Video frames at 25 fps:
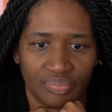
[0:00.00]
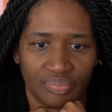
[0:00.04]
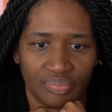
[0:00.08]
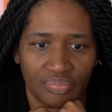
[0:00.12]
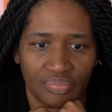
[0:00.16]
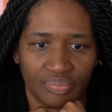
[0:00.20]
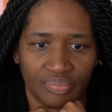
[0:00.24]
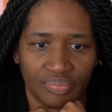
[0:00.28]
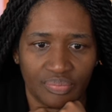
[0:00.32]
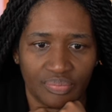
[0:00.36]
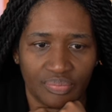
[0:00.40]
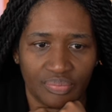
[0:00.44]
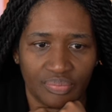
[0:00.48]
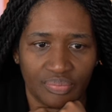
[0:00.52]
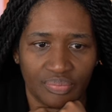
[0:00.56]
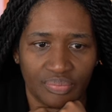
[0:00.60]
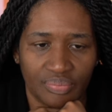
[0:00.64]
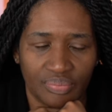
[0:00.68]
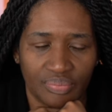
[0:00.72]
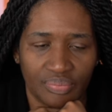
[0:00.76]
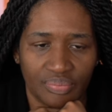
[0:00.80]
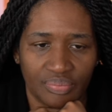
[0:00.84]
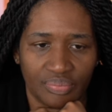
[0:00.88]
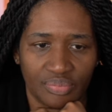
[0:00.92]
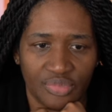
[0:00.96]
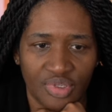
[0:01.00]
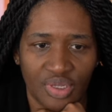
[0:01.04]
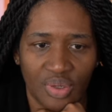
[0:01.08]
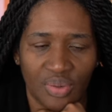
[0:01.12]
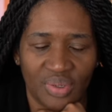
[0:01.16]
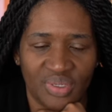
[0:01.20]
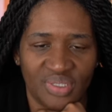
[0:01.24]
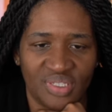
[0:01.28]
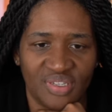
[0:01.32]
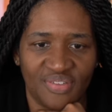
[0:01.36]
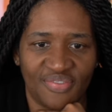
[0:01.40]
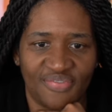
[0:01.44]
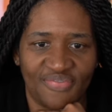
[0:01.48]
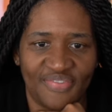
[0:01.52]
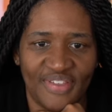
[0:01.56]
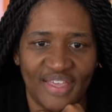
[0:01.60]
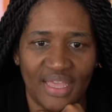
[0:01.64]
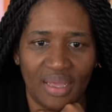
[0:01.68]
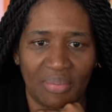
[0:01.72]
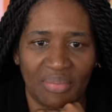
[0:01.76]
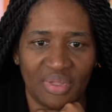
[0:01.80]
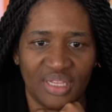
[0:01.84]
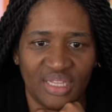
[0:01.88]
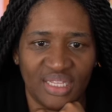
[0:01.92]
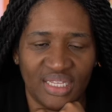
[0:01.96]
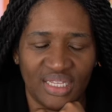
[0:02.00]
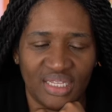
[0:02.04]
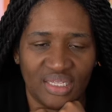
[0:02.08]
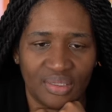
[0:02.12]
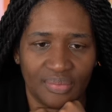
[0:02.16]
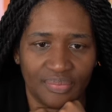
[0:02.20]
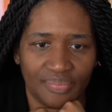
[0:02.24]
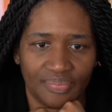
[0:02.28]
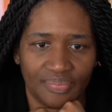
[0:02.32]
we're home. Oh, it's a family.